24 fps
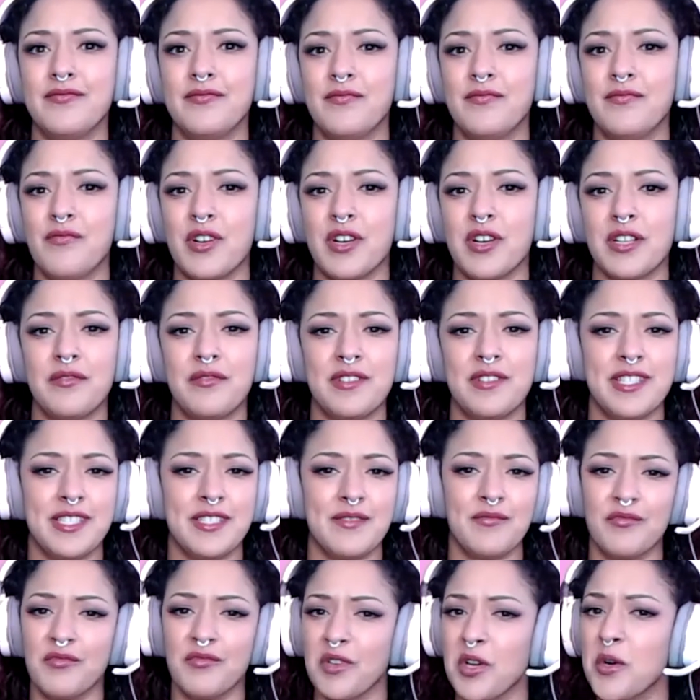worked with
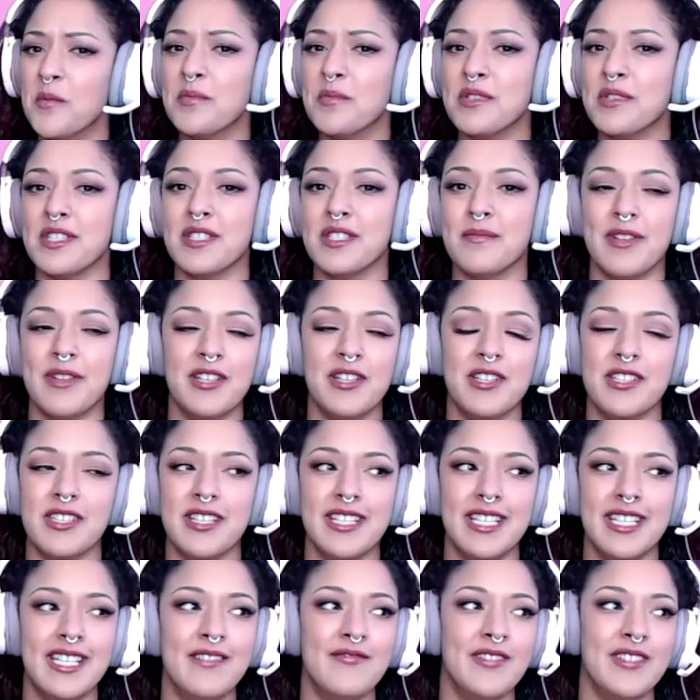some rope suspension
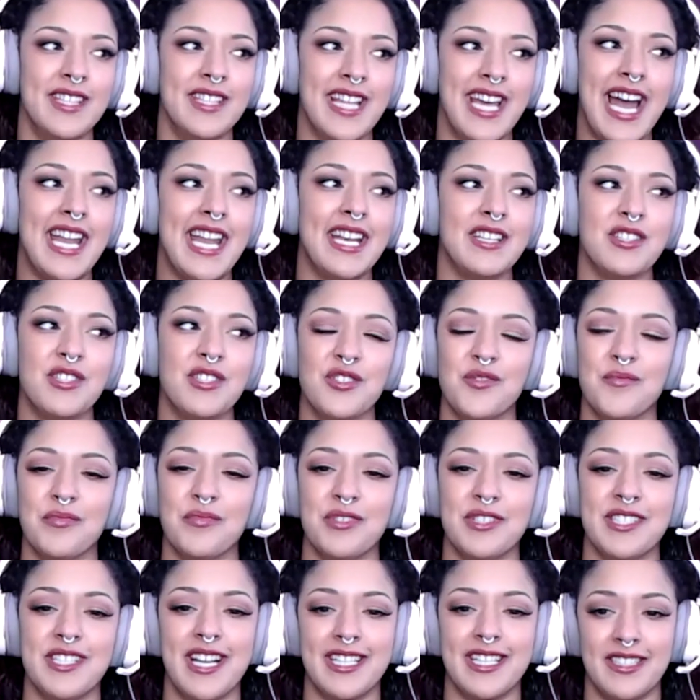and even that is super
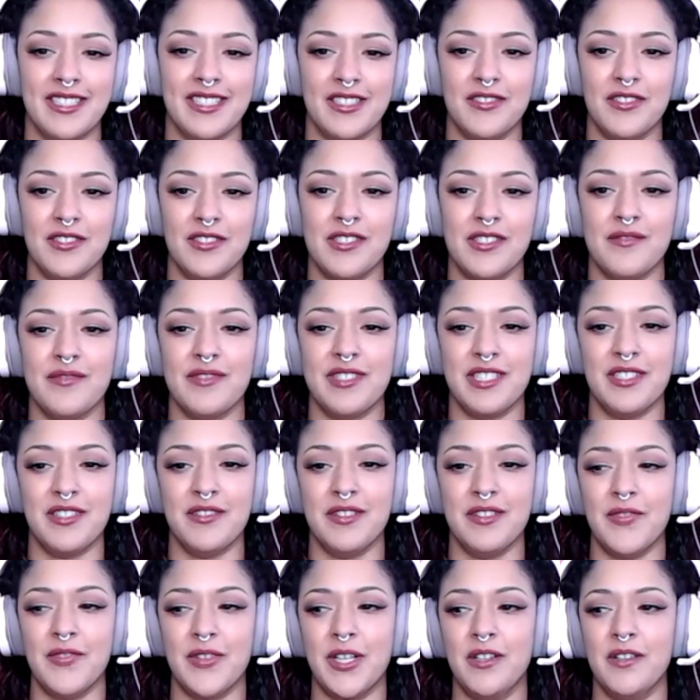technical. So when you
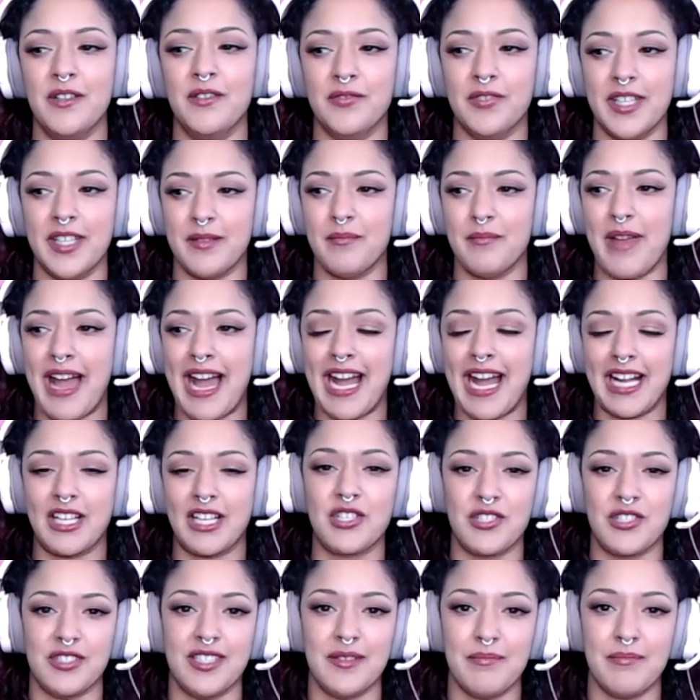involve like
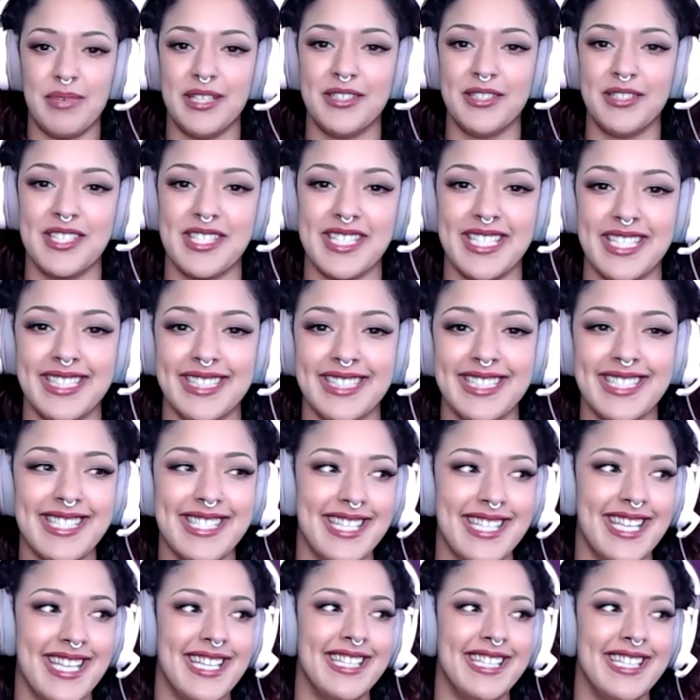actually piercing the
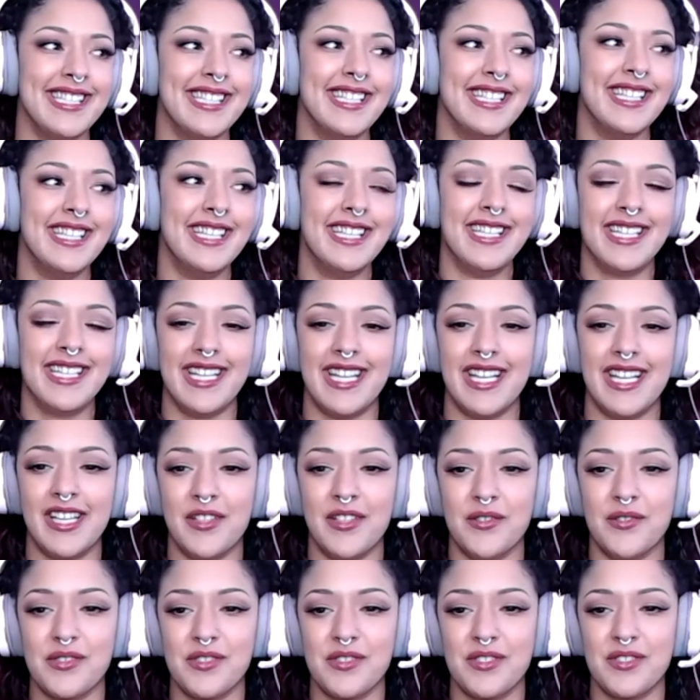skin, it
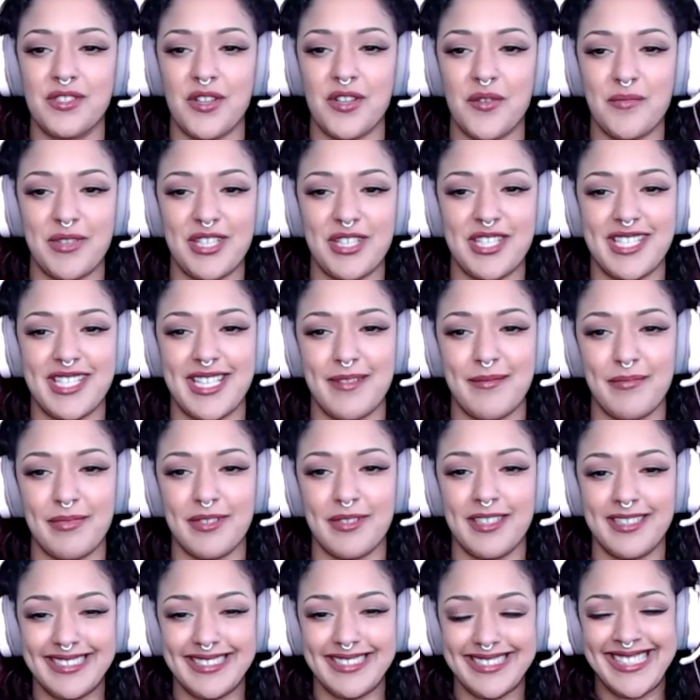goes so much
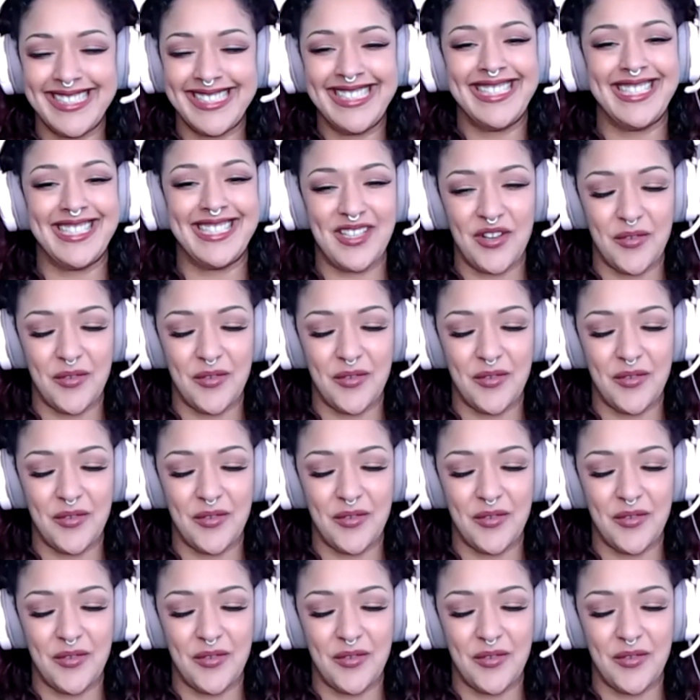deeper. No